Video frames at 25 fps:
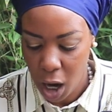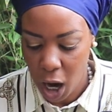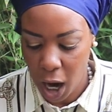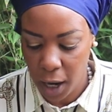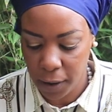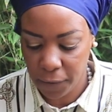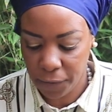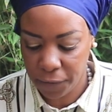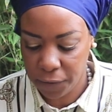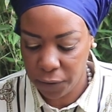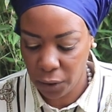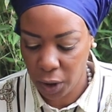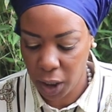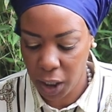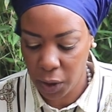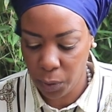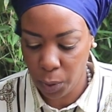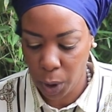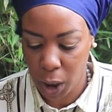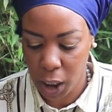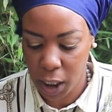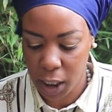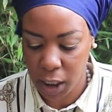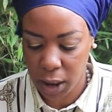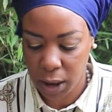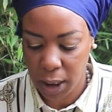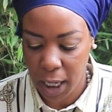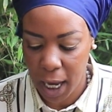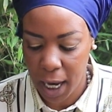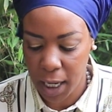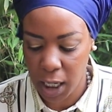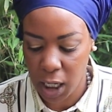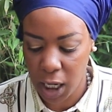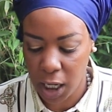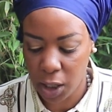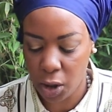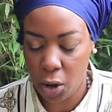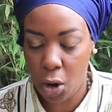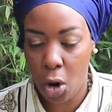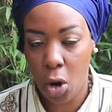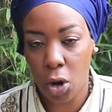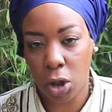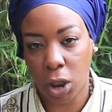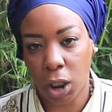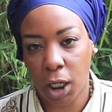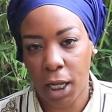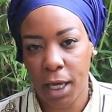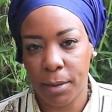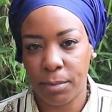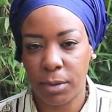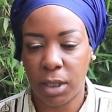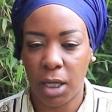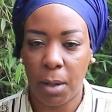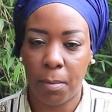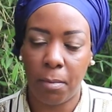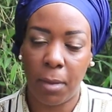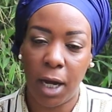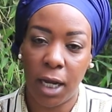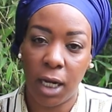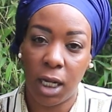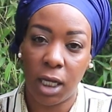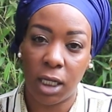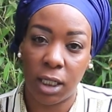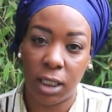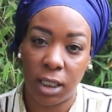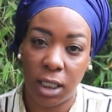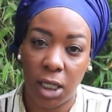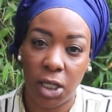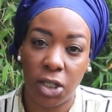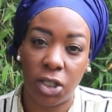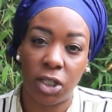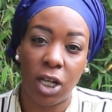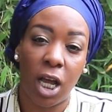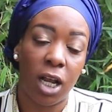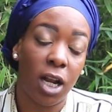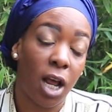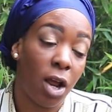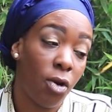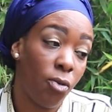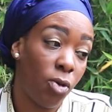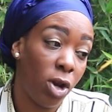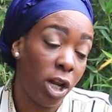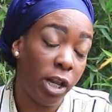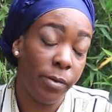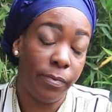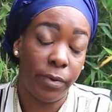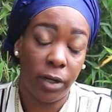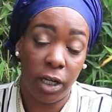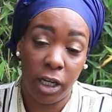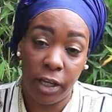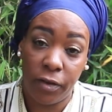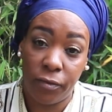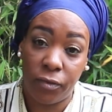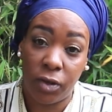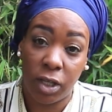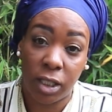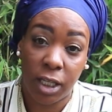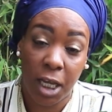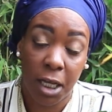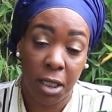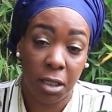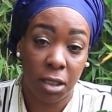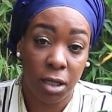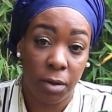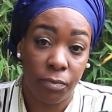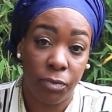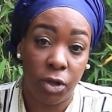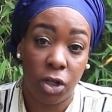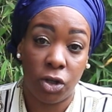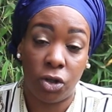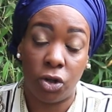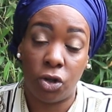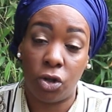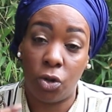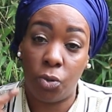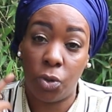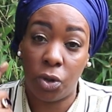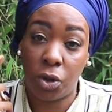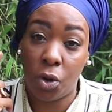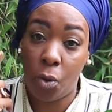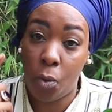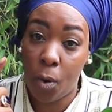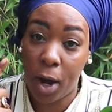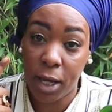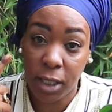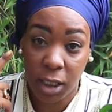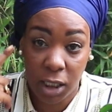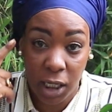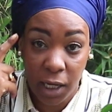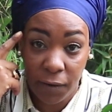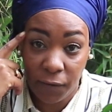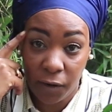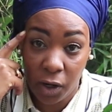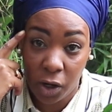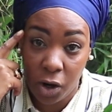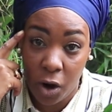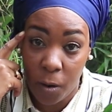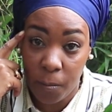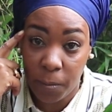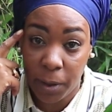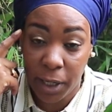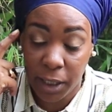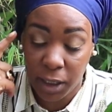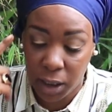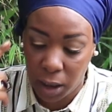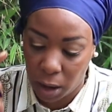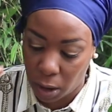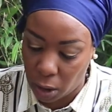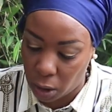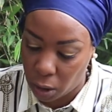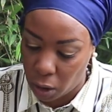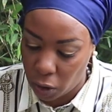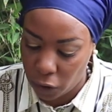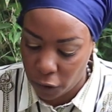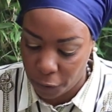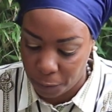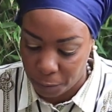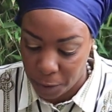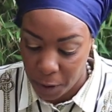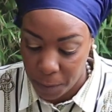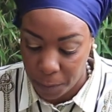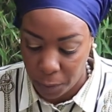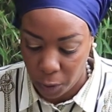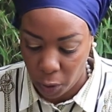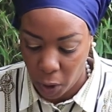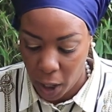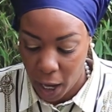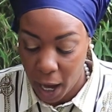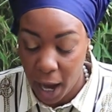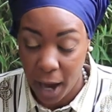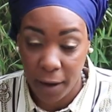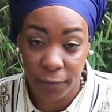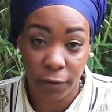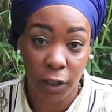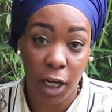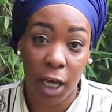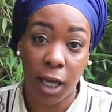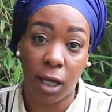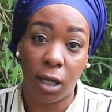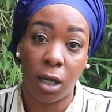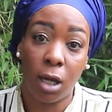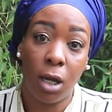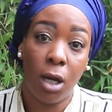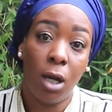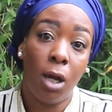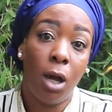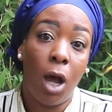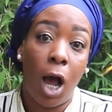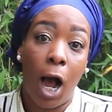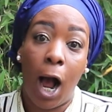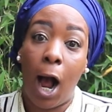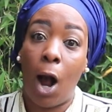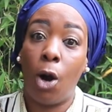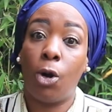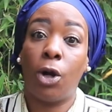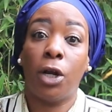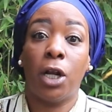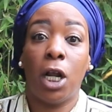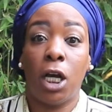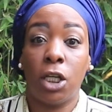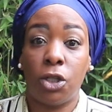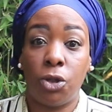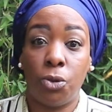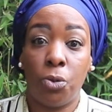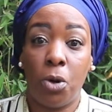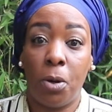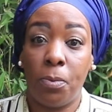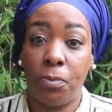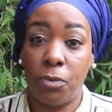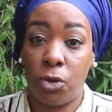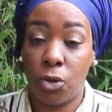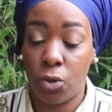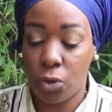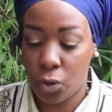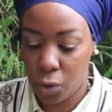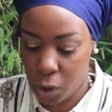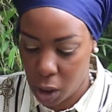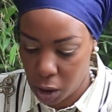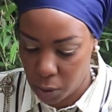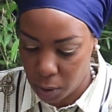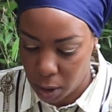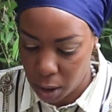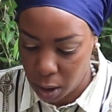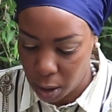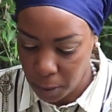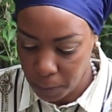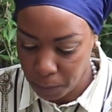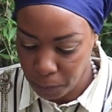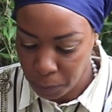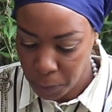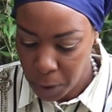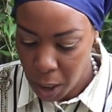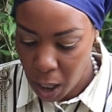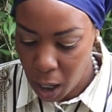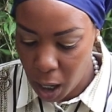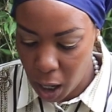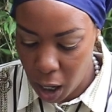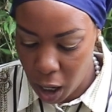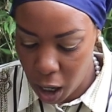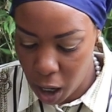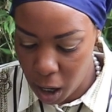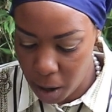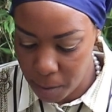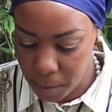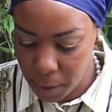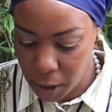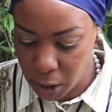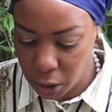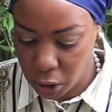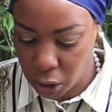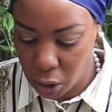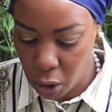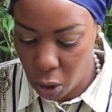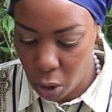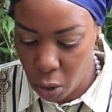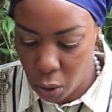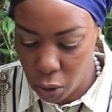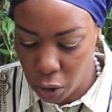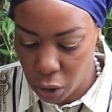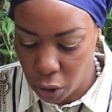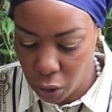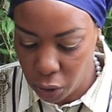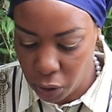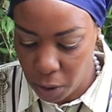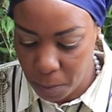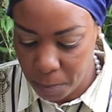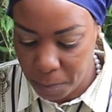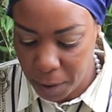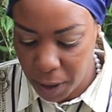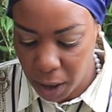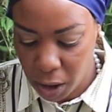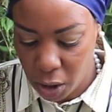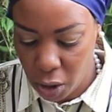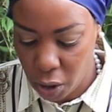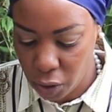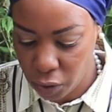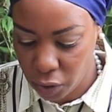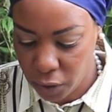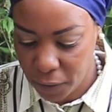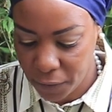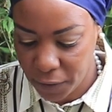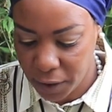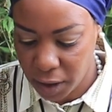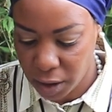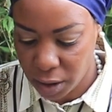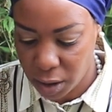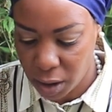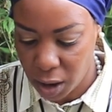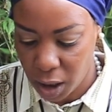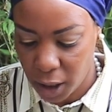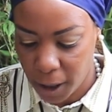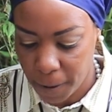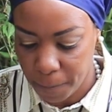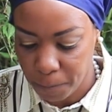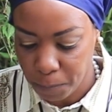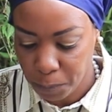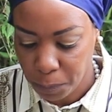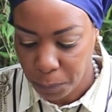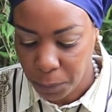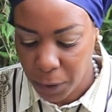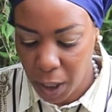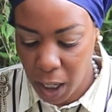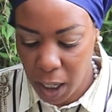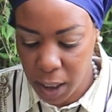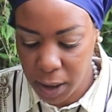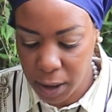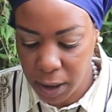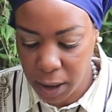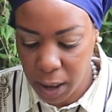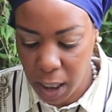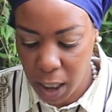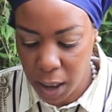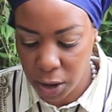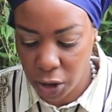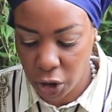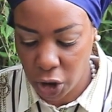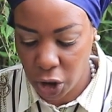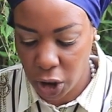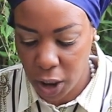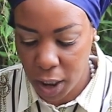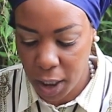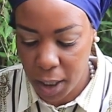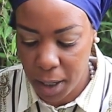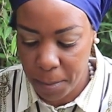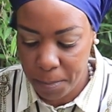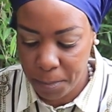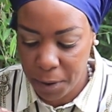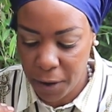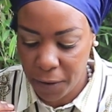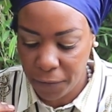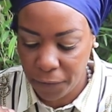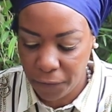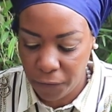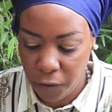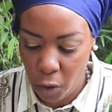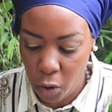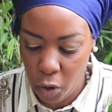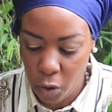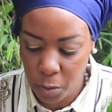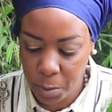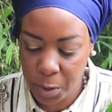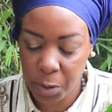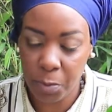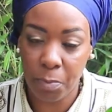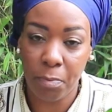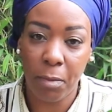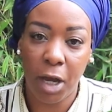and fully release any and all claims that might exist. And I really believe this has something to do with the white savior complex that a lot of people have, like, how can I sue Mzungu? Anyway, the big controversy is that she performed